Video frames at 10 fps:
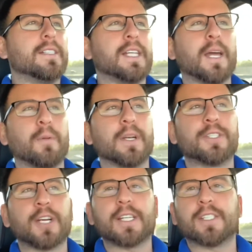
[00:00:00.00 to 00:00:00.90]
Today I wanted
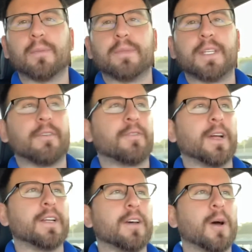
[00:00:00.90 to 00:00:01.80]
to try something
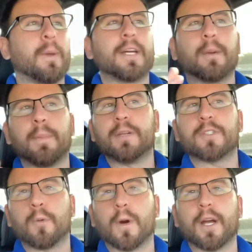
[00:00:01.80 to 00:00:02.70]
different on my commute
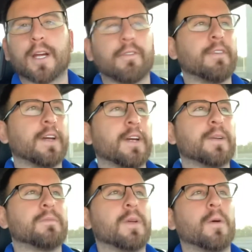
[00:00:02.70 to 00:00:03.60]
to work. I
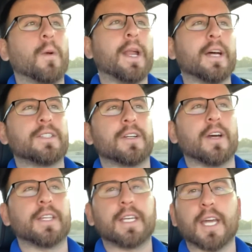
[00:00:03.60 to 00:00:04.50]
figured why not turn
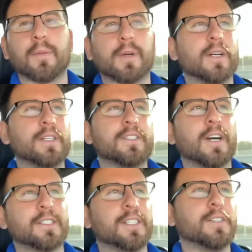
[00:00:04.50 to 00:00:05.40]
on the camera,
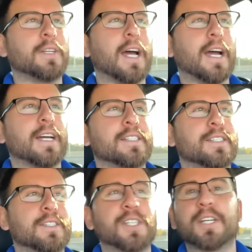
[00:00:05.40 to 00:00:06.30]
talk to you
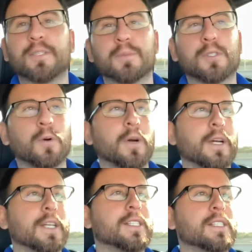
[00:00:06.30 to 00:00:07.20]
guys, share some
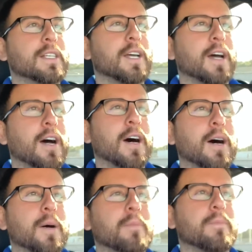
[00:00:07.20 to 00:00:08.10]
stories,
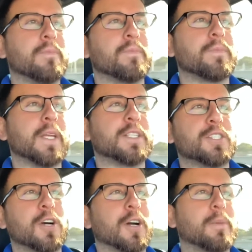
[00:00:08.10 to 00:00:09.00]
and
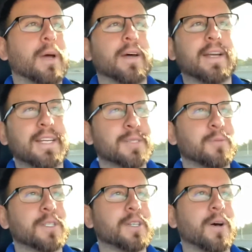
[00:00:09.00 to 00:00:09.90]
just talk about, I guess,
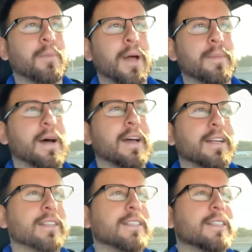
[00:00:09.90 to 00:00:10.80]
what's on my mind.